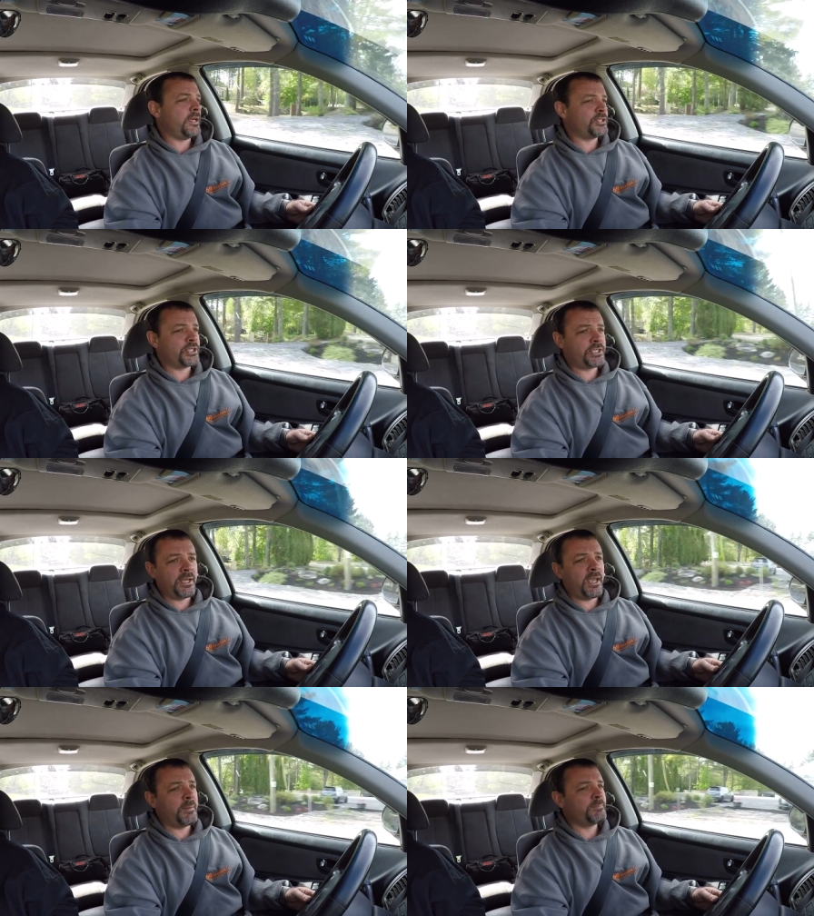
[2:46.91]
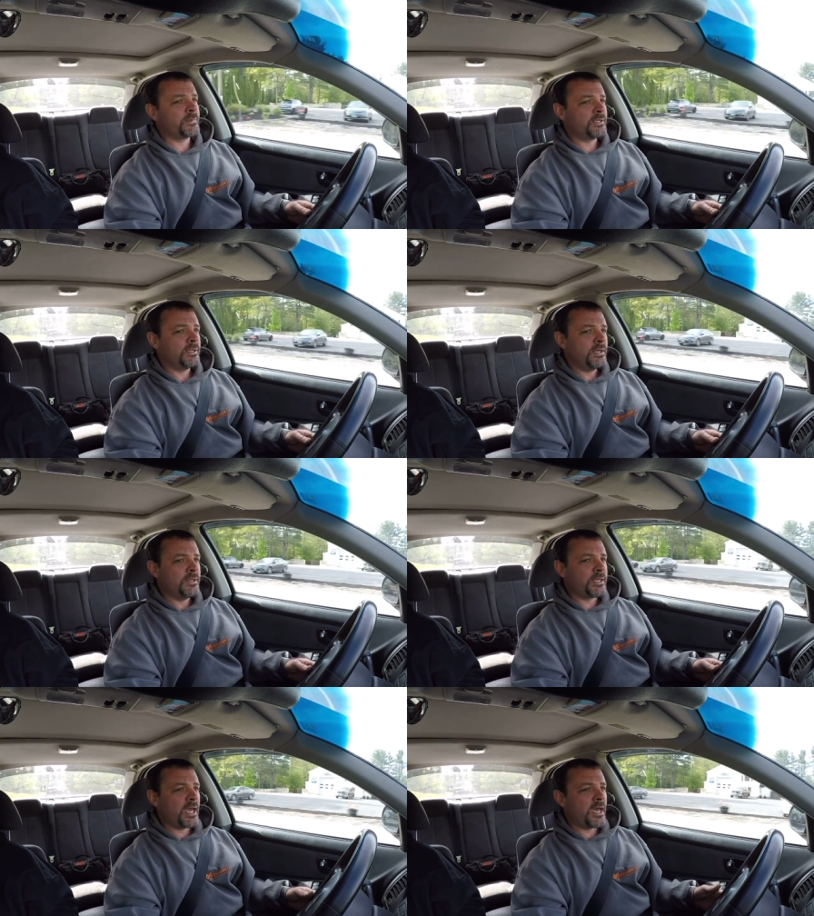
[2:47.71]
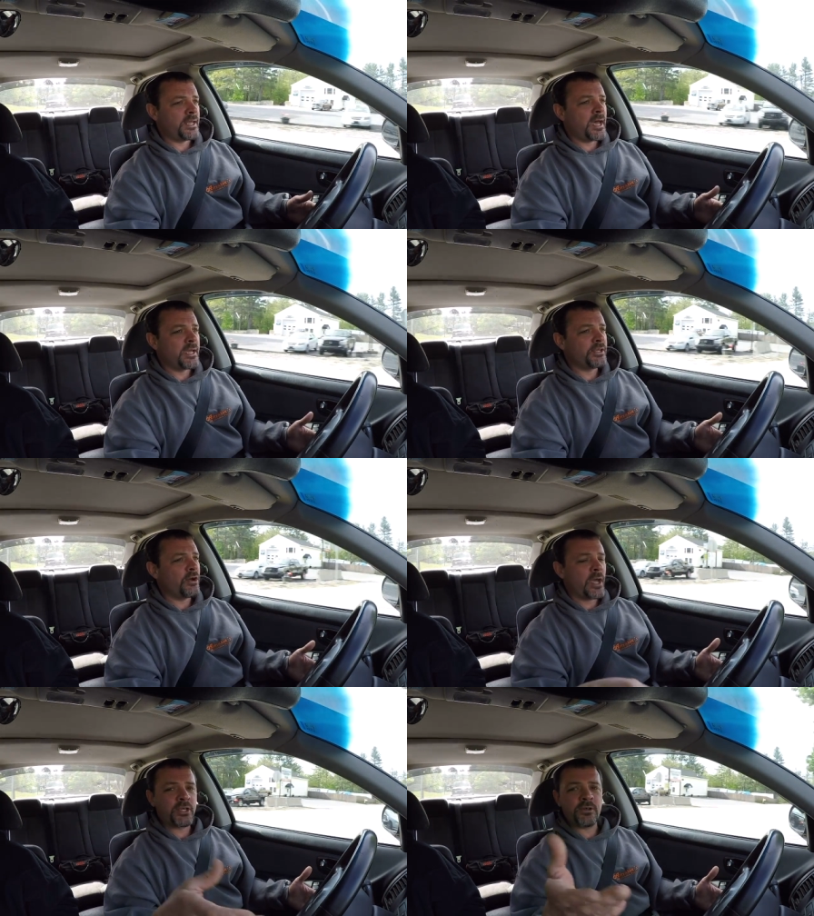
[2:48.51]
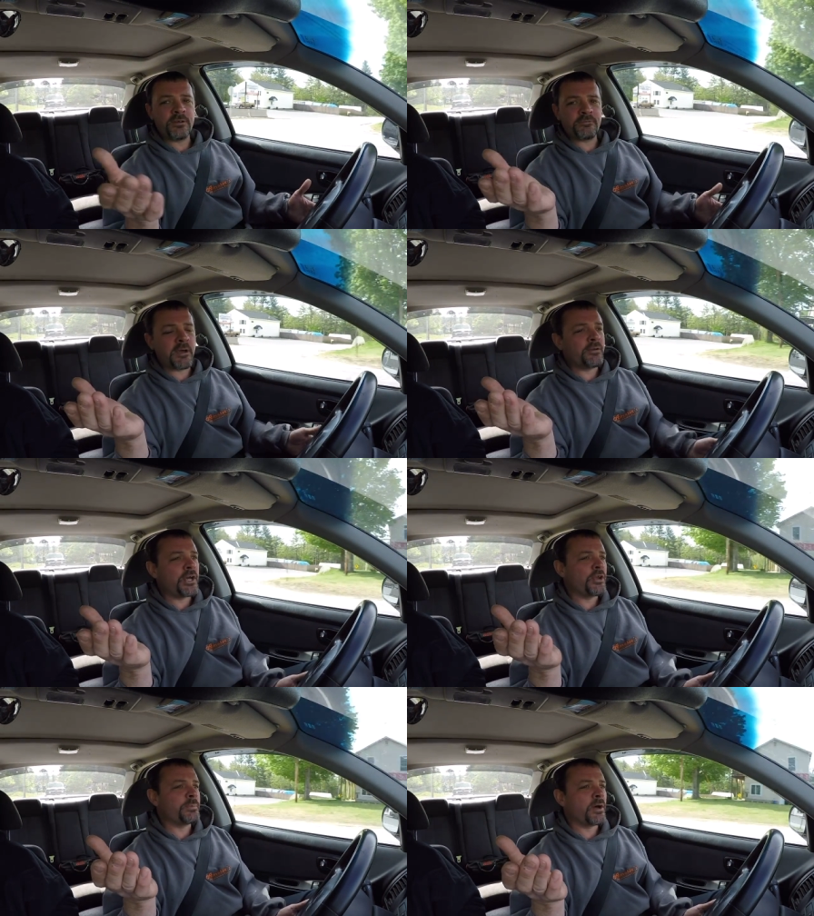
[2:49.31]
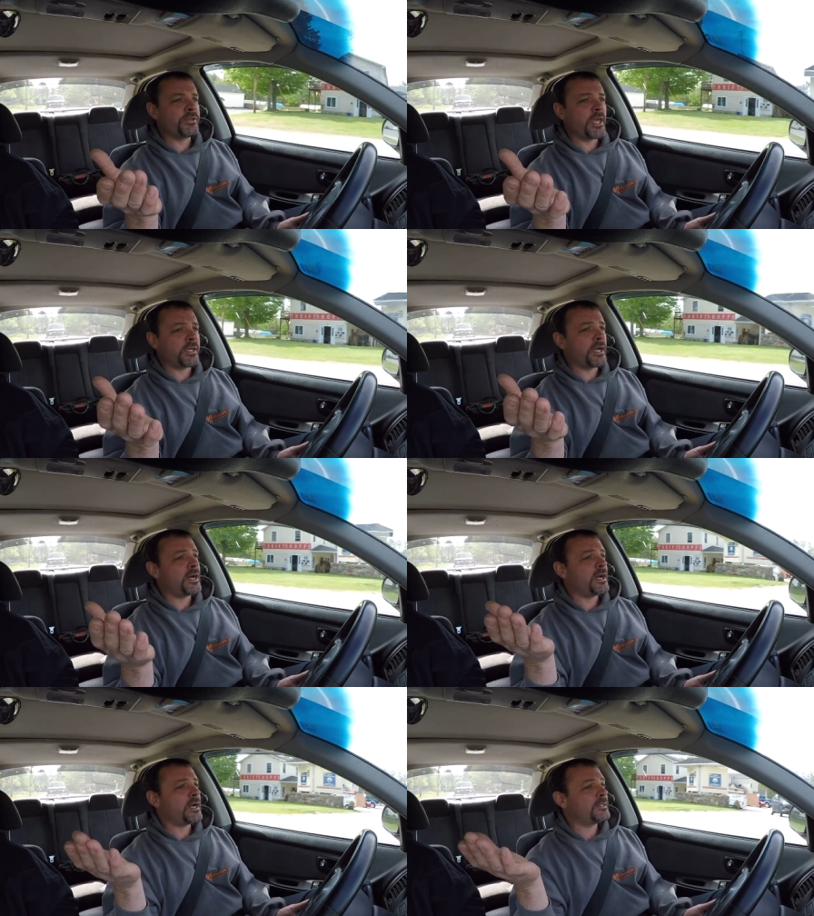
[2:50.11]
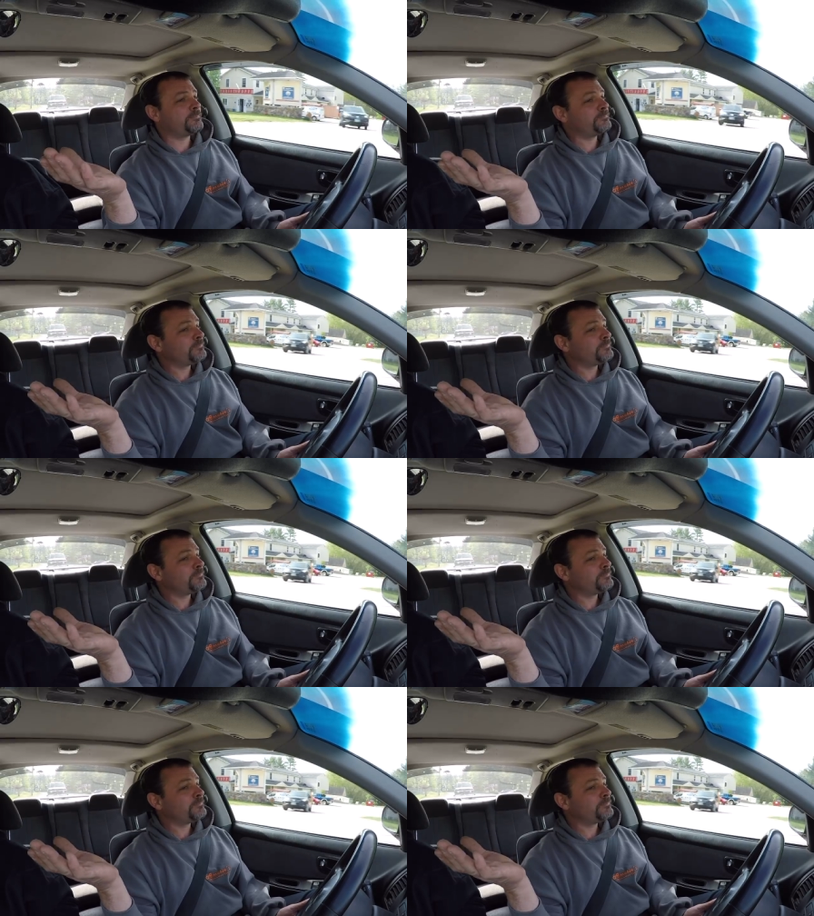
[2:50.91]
It's a shame that, you know, I couldn't have found out about that car